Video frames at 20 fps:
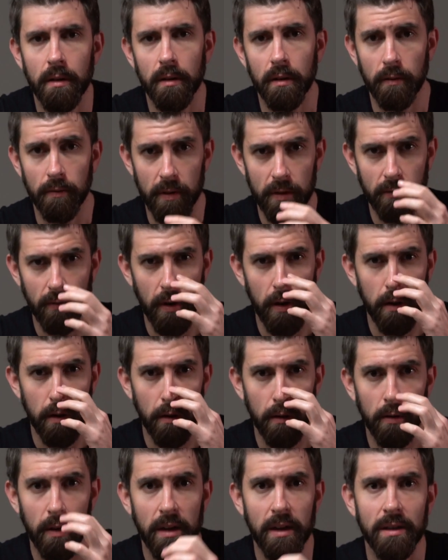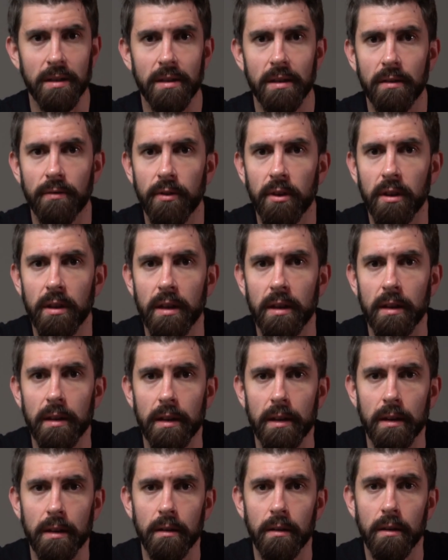of this video, and it's an affiliate
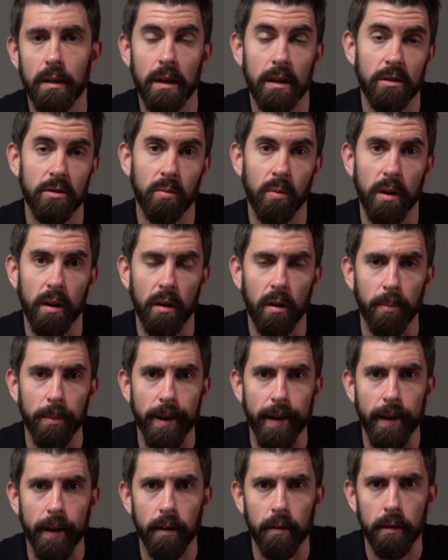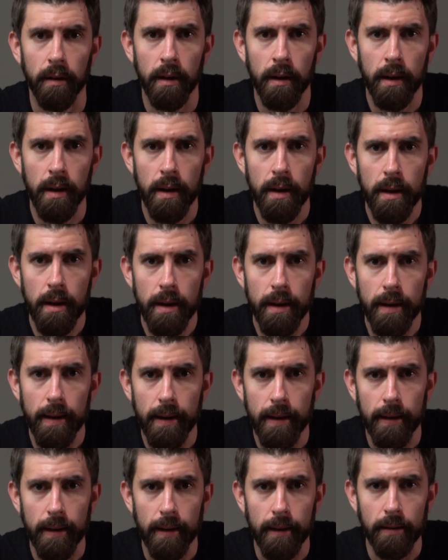link in case you want to help me out.
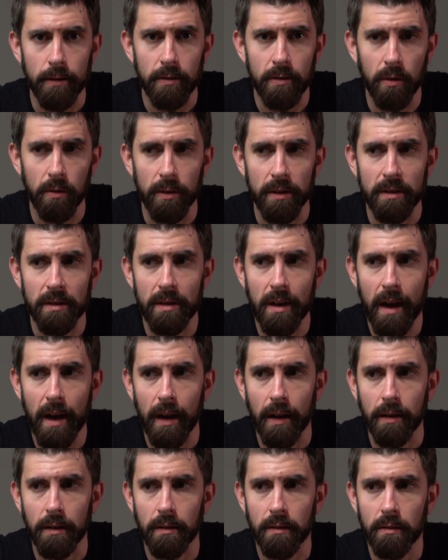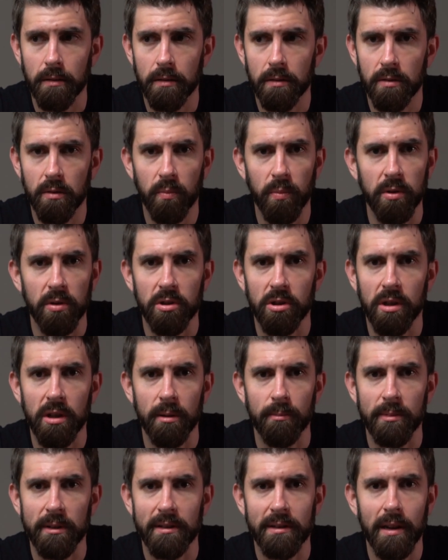And so it's not super
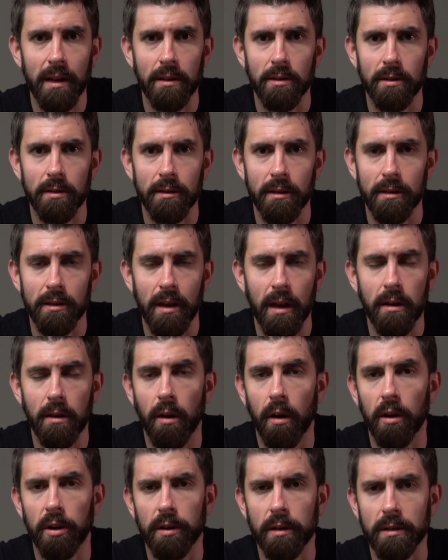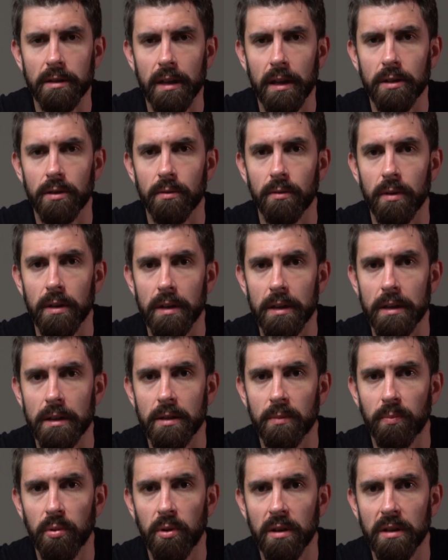cheap. It's not just a $10 accessory.
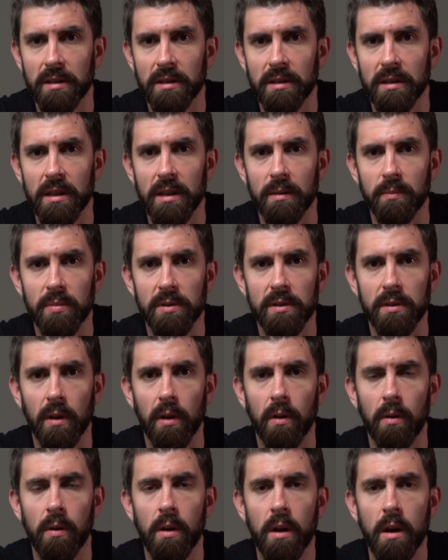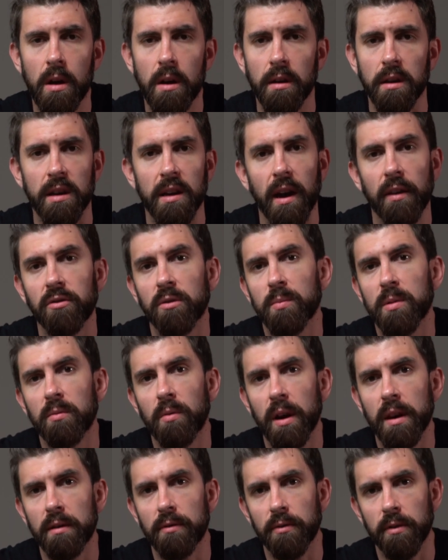It's pretty steep, so you have to be
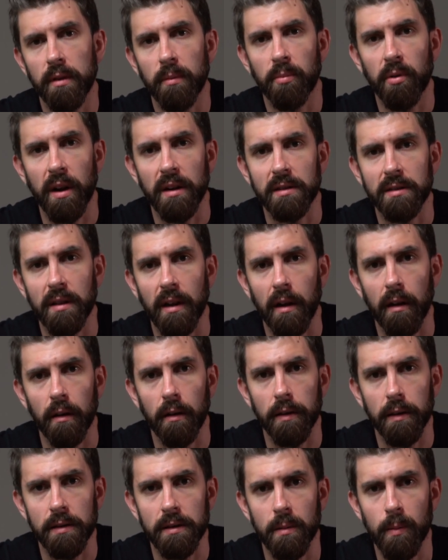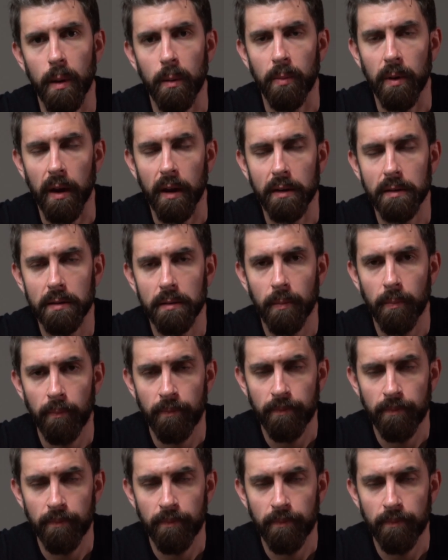ready for the price tag on the Zim Apex.